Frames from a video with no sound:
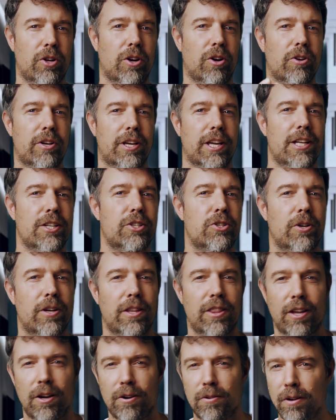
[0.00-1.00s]
you look into it
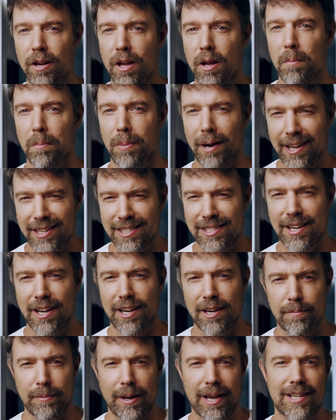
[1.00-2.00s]
though, Plex
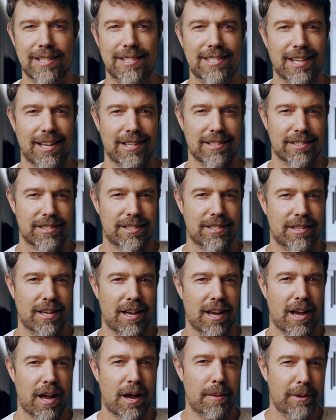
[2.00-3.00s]
kind of makes sense.
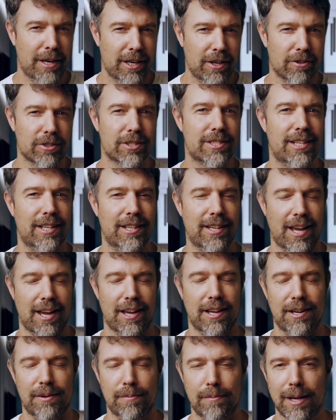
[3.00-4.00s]
I mean, you'll see that in a